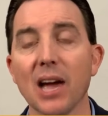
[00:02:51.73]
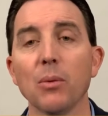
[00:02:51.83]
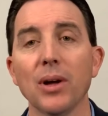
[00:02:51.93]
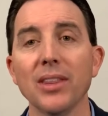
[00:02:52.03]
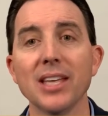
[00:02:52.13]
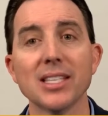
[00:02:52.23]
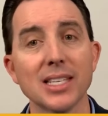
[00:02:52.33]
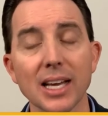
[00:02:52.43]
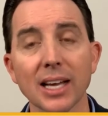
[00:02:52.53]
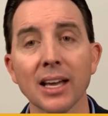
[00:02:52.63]
And when they
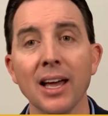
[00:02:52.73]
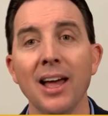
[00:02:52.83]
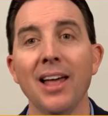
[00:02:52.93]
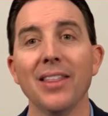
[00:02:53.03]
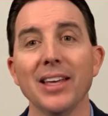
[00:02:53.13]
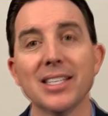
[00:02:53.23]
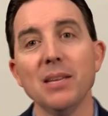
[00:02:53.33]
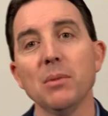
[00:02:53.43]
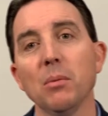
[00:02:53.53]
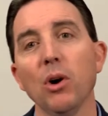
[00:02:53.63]
stick, they
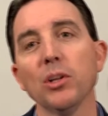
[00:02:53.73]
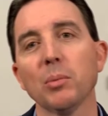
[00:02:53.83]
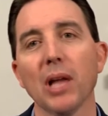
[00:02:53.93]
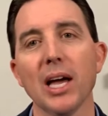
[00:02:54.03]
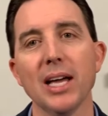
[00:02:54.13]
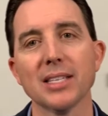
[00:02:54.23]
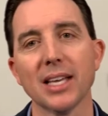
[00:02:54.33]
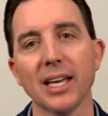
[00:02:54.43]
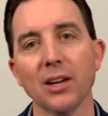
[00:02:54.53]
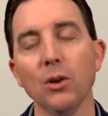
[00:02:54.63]
seem to multiply as they
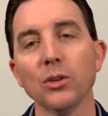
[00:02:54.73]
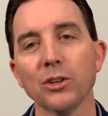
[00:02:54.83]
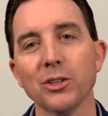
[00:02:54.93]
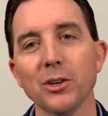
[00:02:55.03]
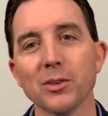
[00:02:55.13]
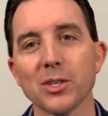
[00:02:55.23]
get older too.